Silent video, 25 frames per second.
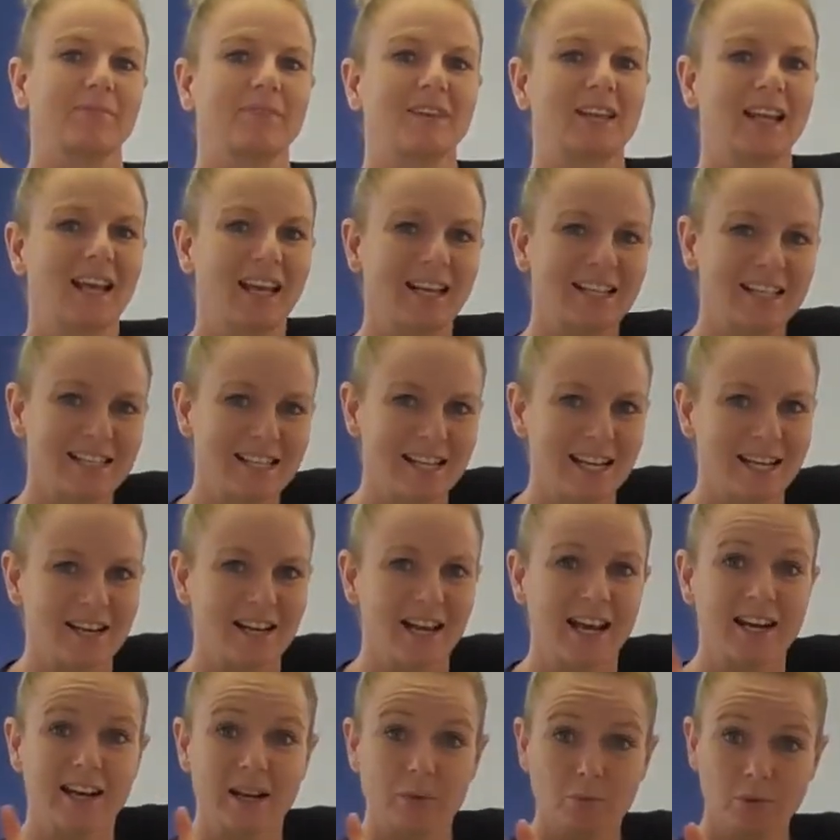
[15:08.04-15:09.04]
Excellent,
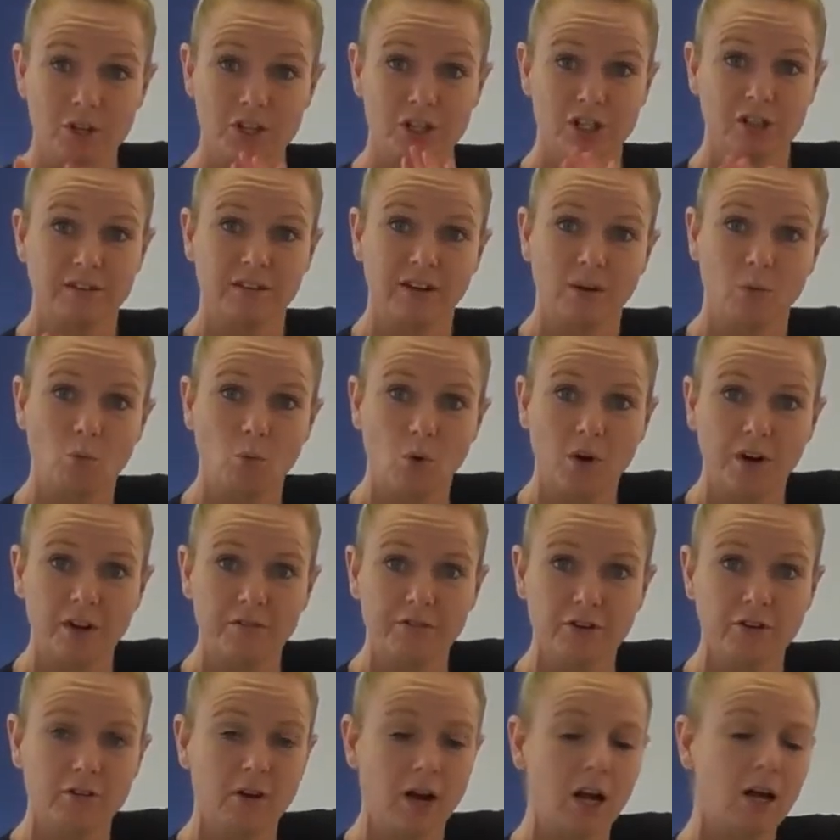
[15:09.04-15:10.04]
and then once you've done one of
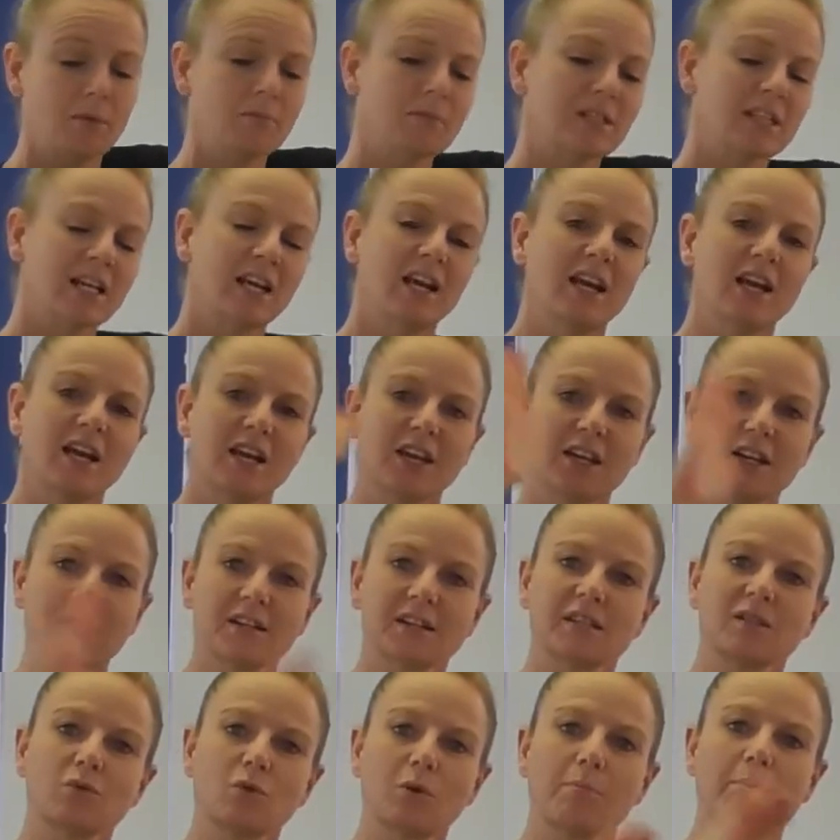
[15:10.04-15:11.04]
your arms, you're
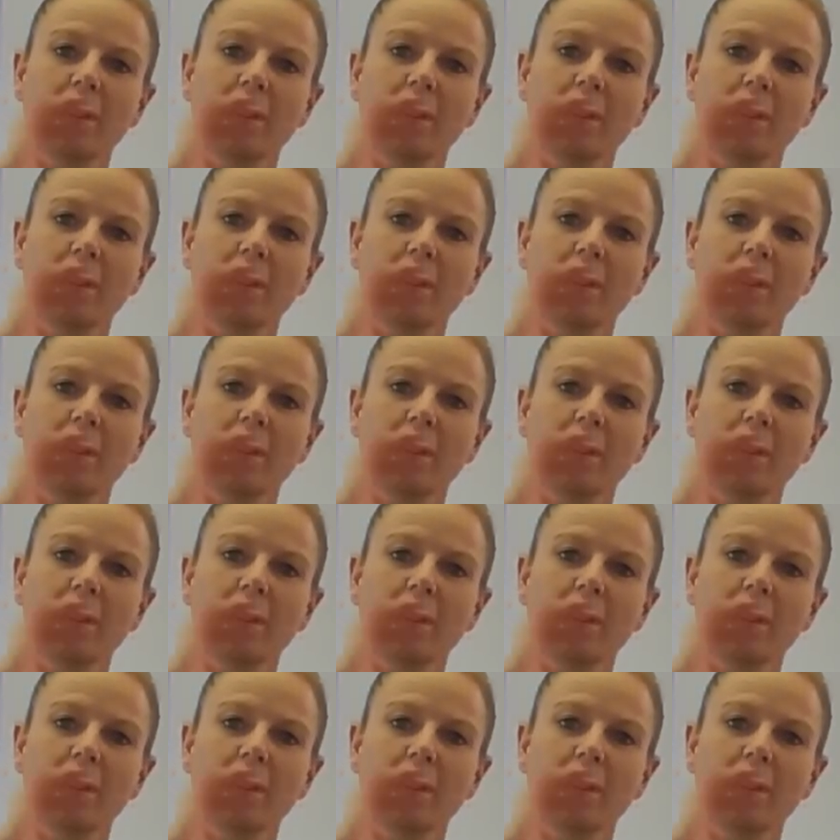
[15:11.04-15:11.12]
going to swap